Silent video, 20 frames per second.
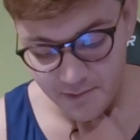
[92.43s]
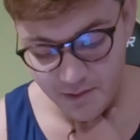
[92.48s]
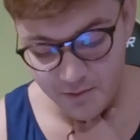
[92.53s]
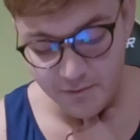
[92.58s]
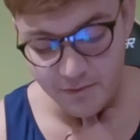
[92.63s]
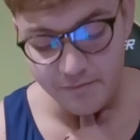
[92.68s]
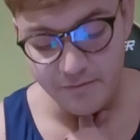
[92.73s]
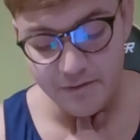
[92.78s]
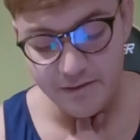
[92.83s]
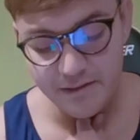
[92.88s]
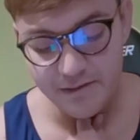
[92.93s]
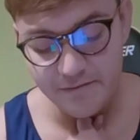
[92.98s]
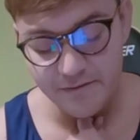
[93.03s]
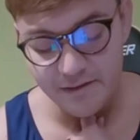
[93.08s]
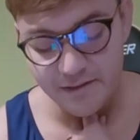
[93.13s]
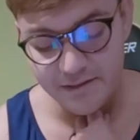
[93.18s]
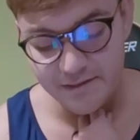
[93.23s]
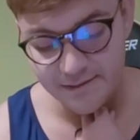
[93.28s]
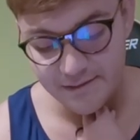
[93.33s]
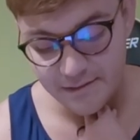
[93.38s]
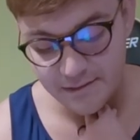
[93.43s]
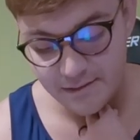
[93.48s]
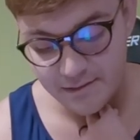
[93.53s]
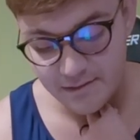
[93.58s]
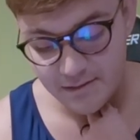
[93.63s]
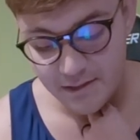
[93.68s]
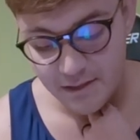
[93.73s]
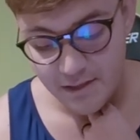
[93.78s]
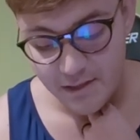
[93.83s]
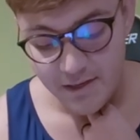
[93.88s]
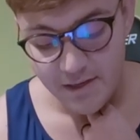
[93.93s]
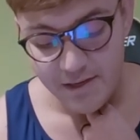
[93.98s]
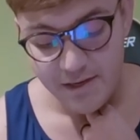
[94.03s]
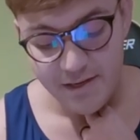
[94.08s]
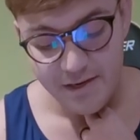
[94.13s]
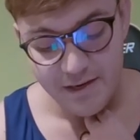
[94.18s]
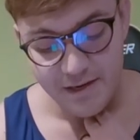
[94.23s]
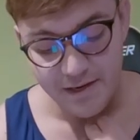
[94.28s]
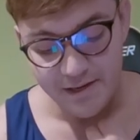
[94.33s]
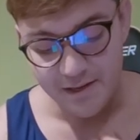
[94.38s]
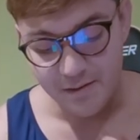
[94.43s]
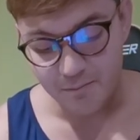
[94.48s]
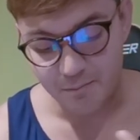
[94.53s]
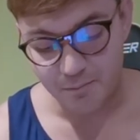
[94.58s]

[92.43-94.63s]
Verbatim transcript: with fifty-five cents. And then